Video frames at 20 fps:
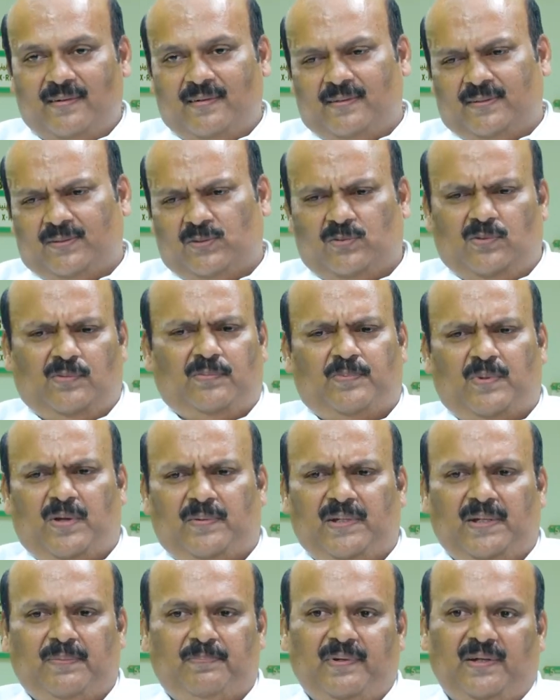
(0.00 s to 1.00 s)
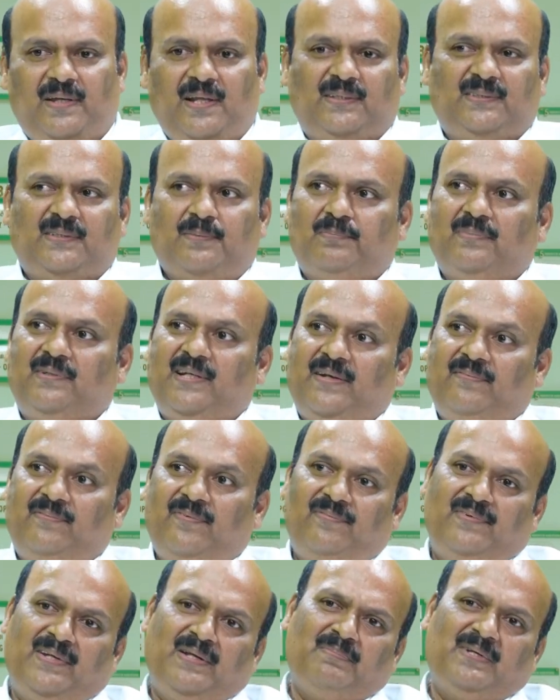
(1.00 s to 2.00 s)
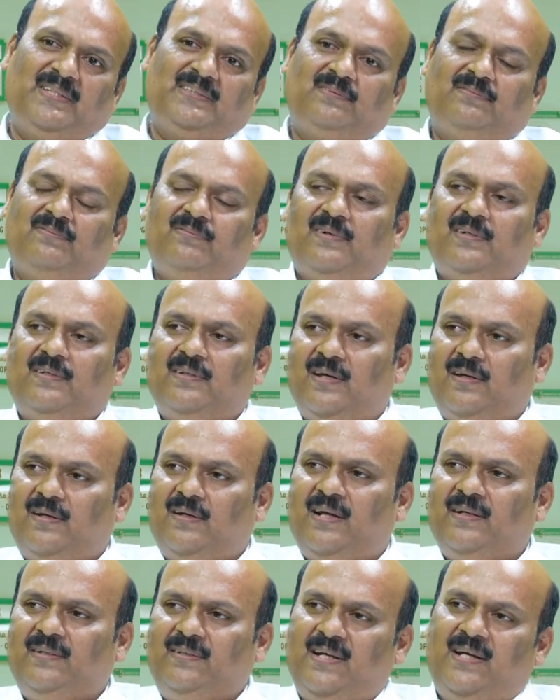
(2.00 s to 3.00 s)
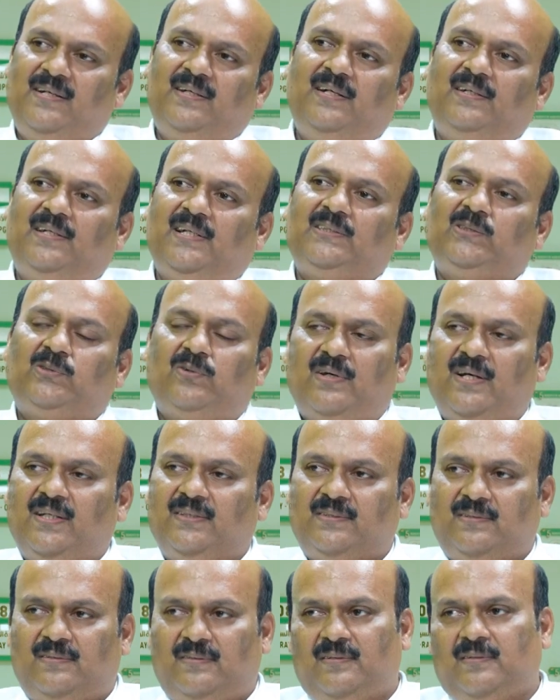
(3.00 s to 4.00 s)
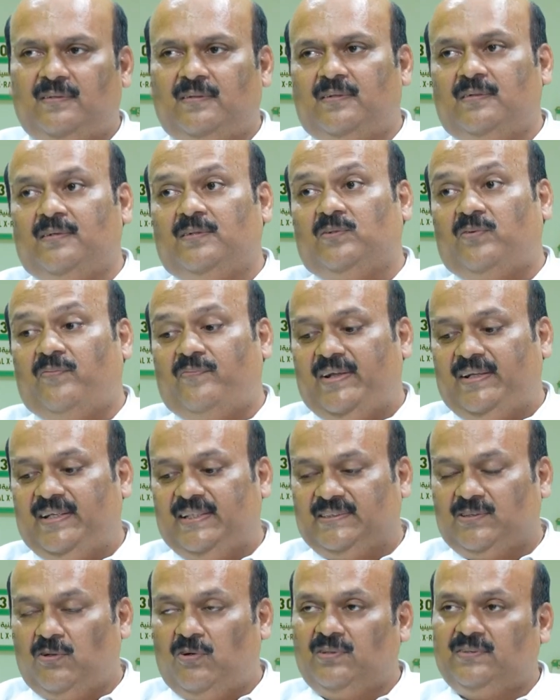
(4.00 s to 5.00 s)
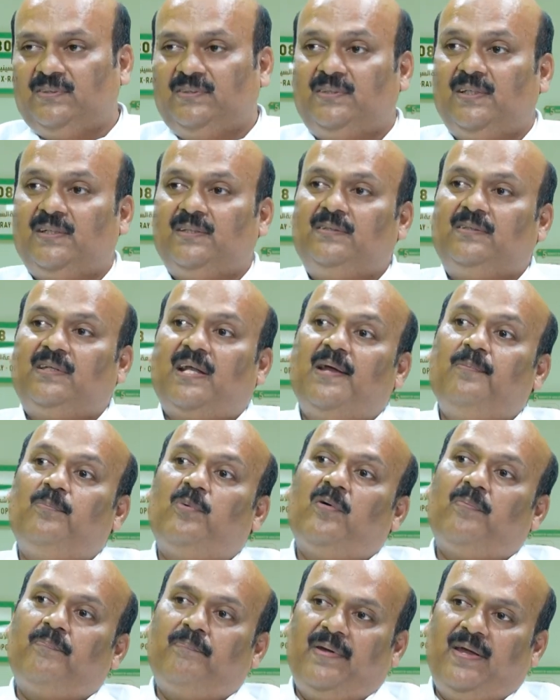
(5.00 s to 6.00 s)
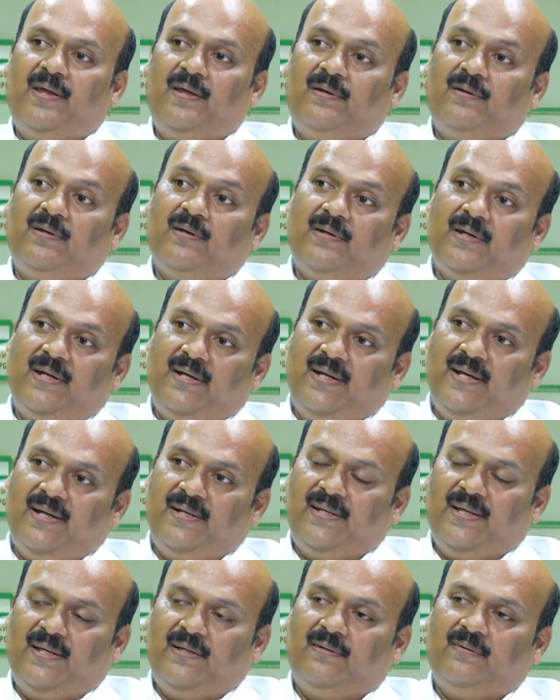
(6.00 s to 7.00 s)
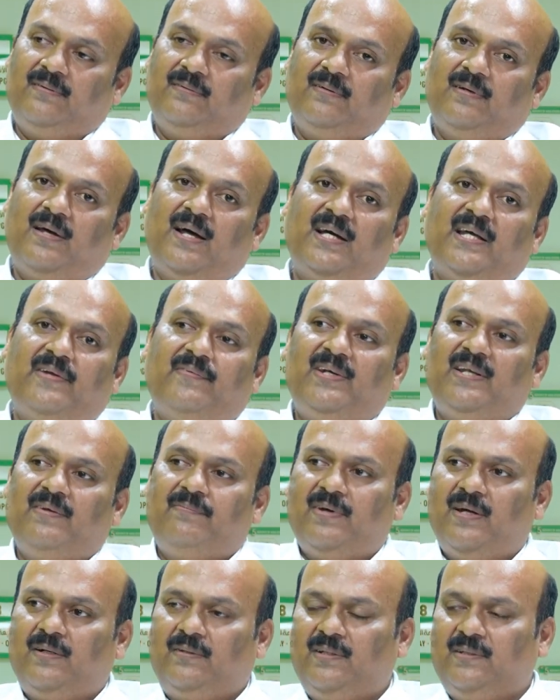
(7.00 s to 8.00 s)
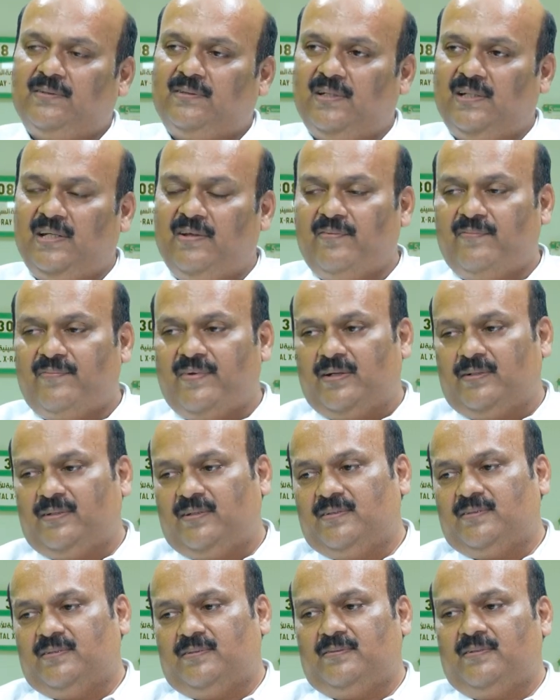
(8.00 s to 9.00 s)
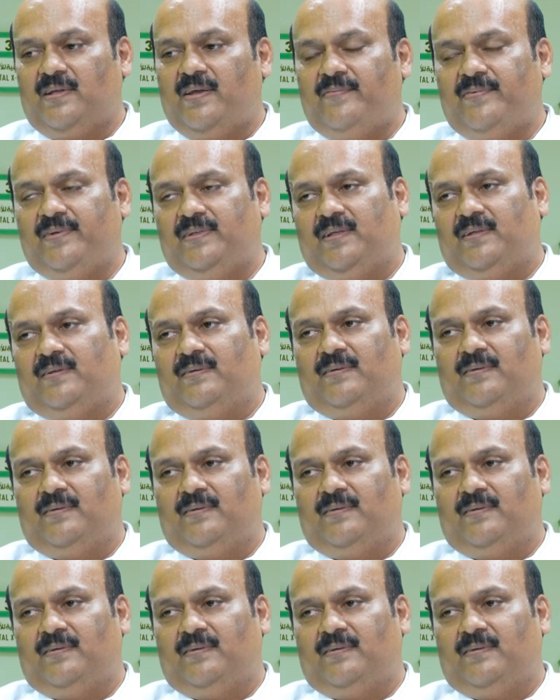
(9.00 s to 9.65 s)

So probably it may take some 10-15 minutes for the entire details to ask. when is the onset, type of pain, radiating, aggravating factors, relieving factors, everything.